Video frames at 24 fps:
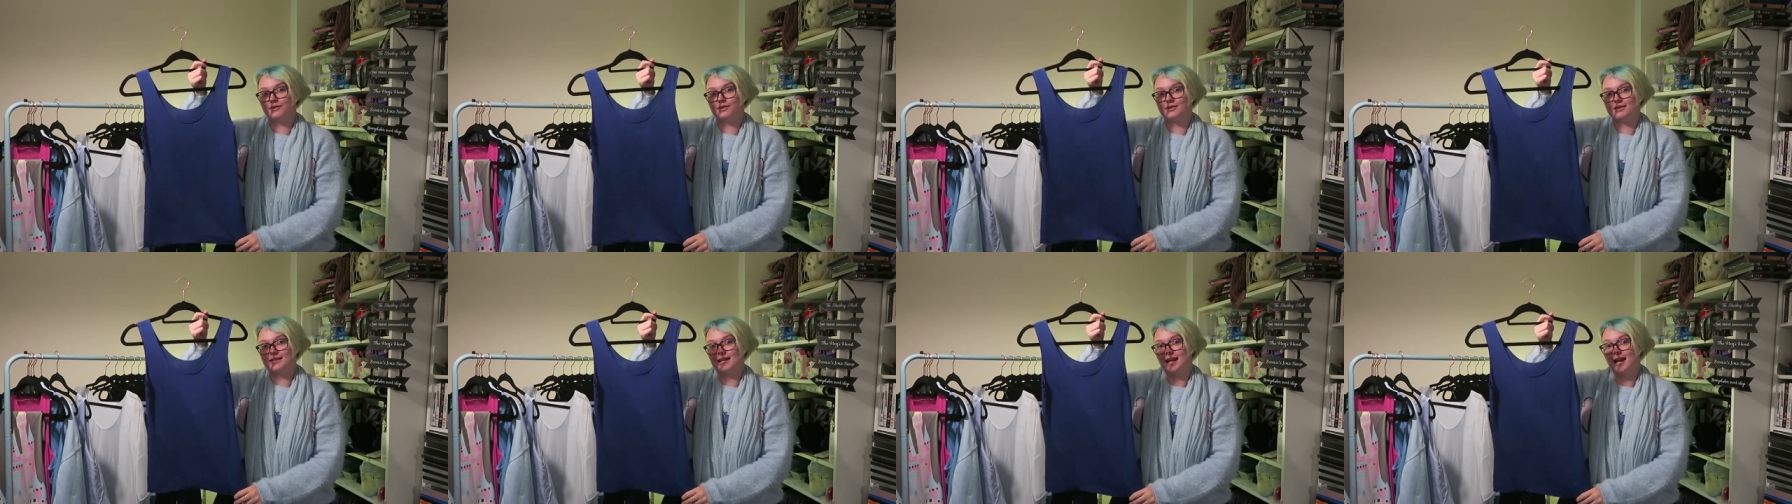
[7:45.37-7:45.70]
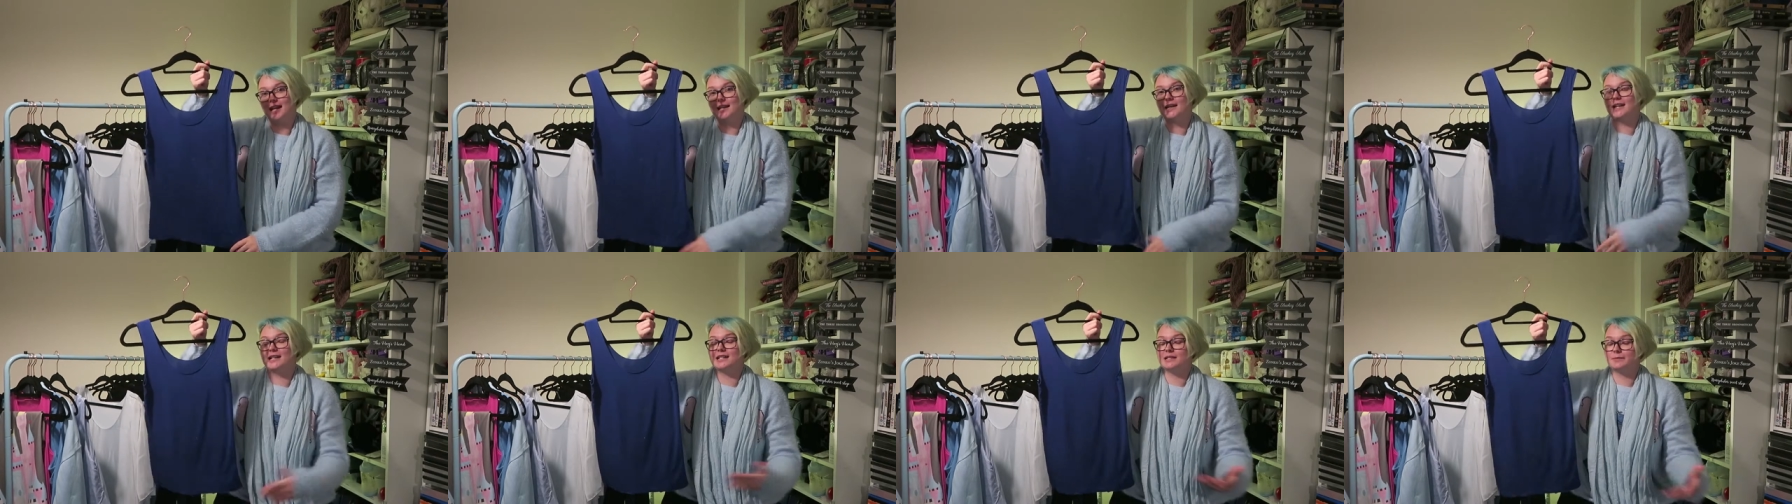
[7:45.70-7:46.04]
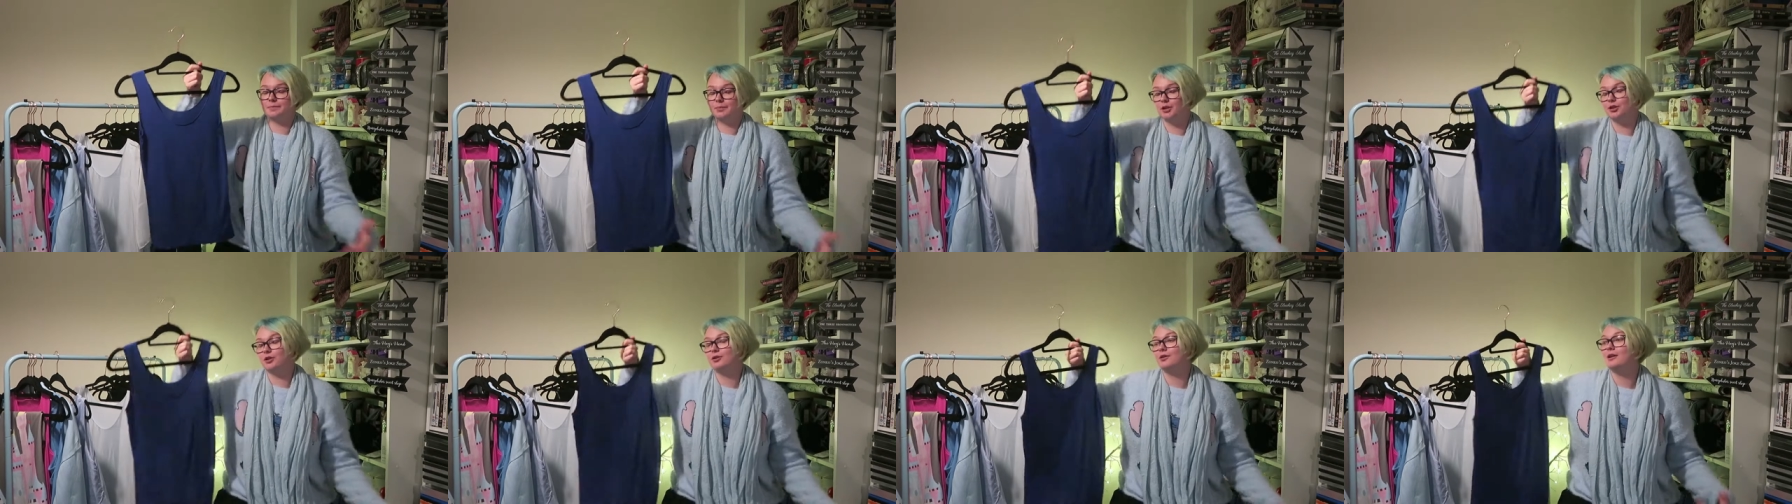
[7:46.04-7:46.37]
because again it's
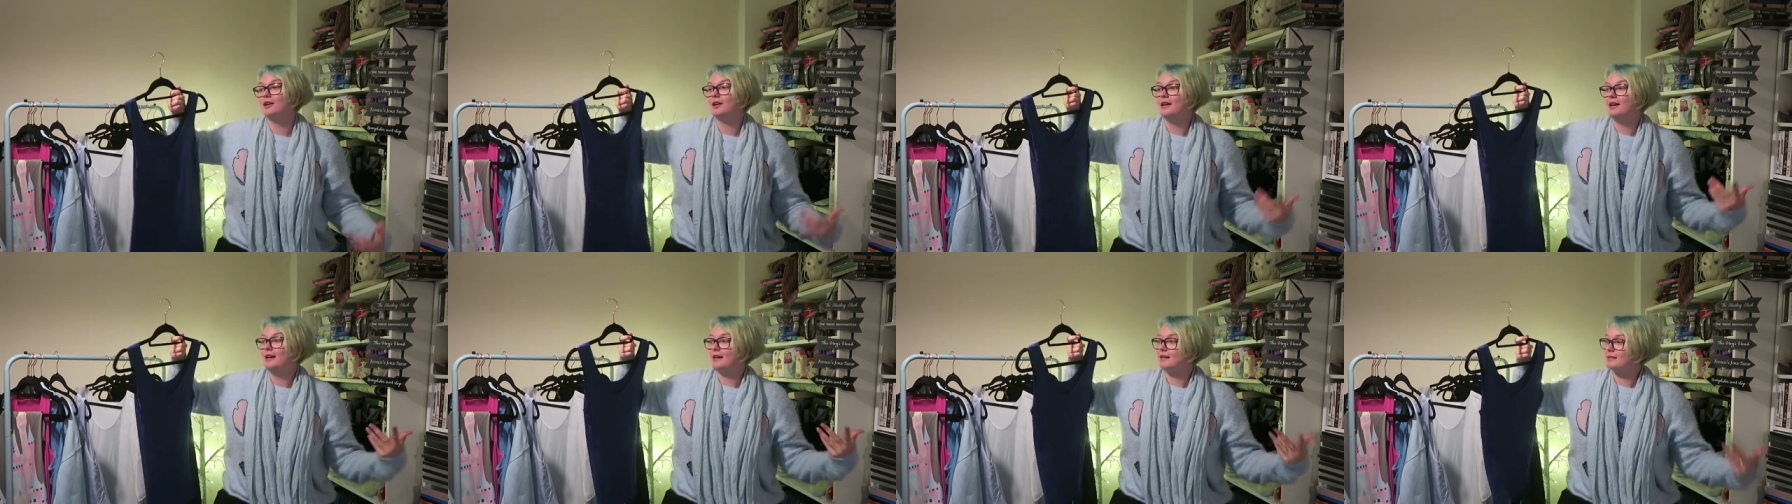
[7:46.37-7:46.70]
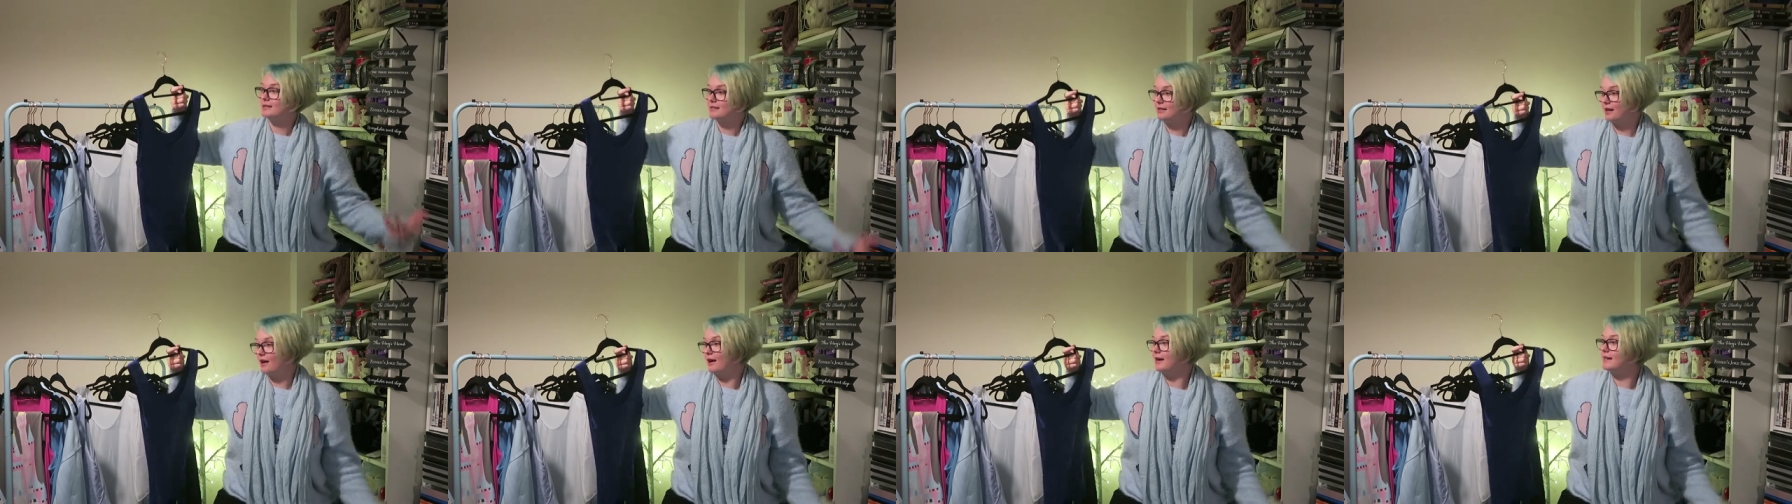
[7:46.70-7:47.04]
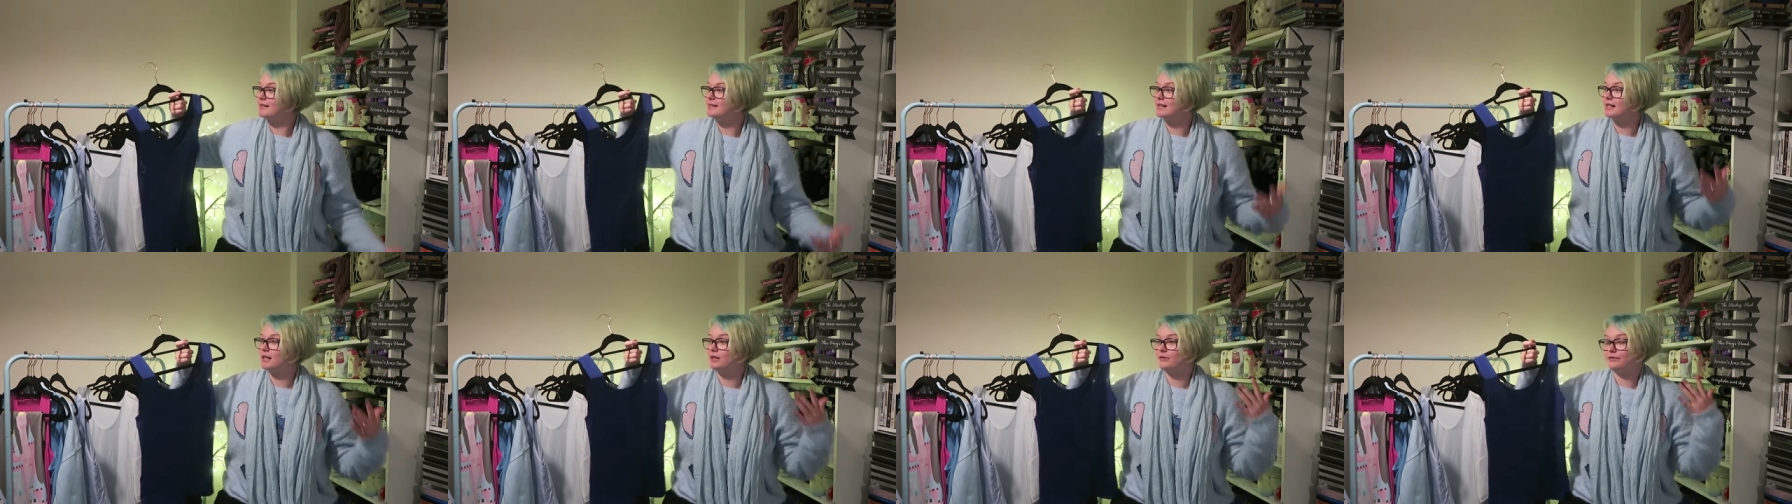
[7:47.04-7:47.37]
blue, it's
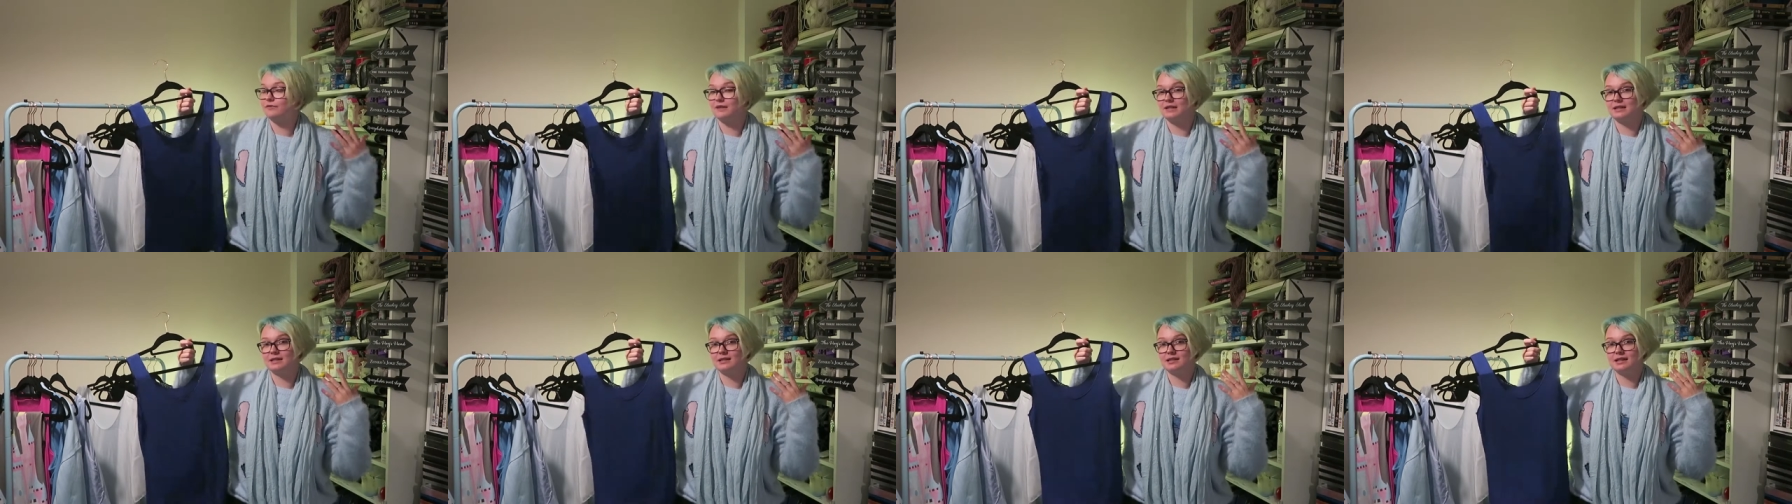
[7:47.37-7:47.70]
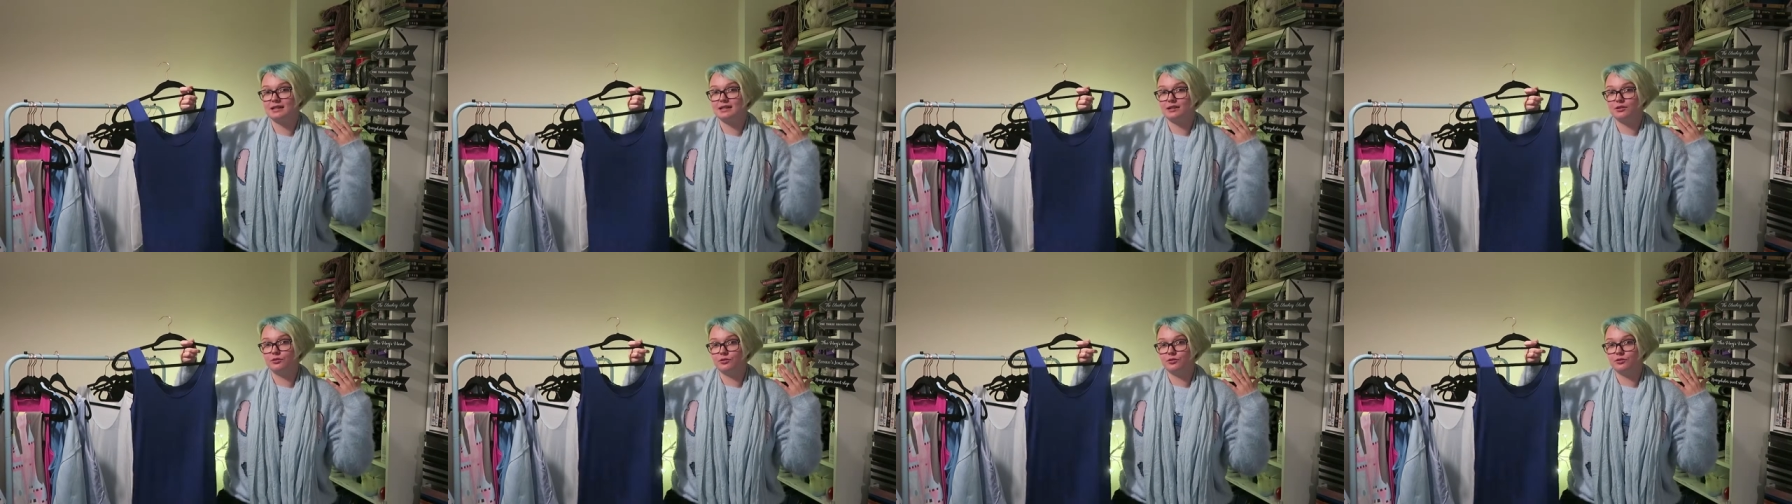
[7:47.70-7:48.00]
light, it fits